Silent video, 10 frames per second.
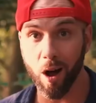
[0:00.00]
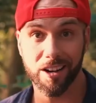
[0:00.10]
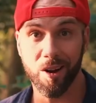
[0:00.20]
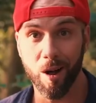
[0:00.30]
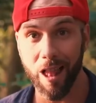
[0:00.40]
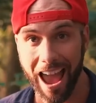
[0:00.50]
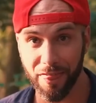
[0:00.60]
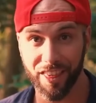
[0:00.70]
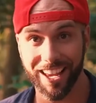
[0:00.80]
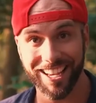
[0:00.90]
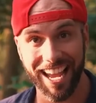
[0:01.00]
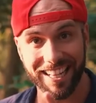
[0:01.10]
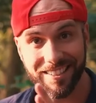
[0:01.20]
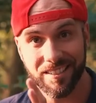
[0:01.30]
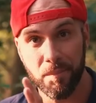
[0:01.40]
all in all, I think
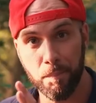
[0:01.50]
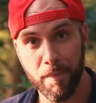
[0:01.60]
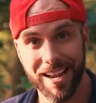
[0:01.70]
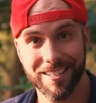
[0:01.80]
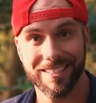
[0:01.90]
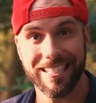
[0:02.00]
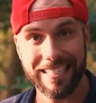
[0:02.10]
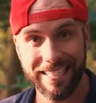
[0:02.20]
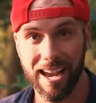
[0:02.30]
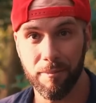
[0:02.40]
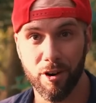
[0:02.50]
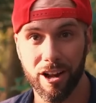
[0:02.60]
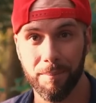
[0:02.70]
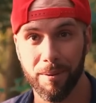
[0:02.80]
it's an amazing camera,